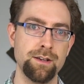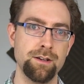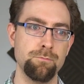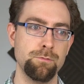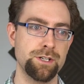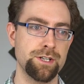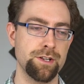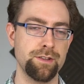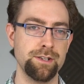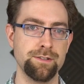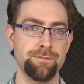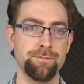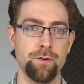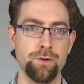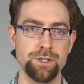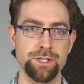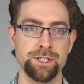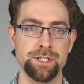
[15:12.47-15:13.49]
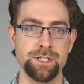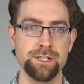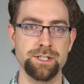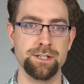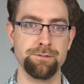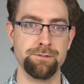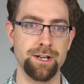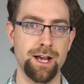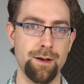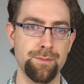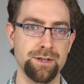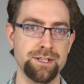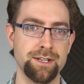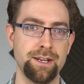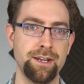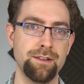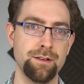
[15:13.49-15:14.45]
which of these functions are
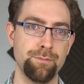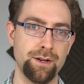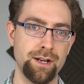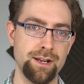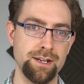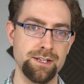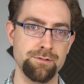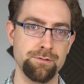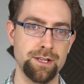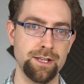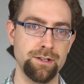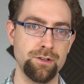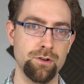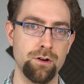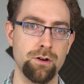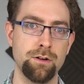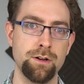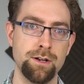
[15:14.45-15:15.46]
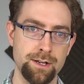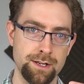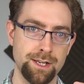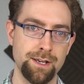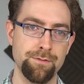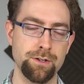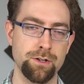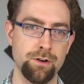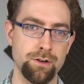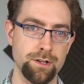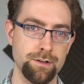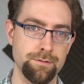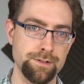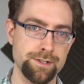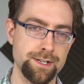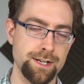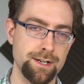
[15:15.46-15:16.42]
inhabiting either place within your given
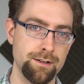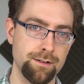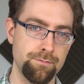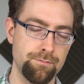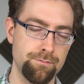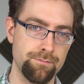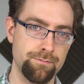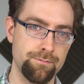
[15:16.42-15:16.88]
cognitive stack.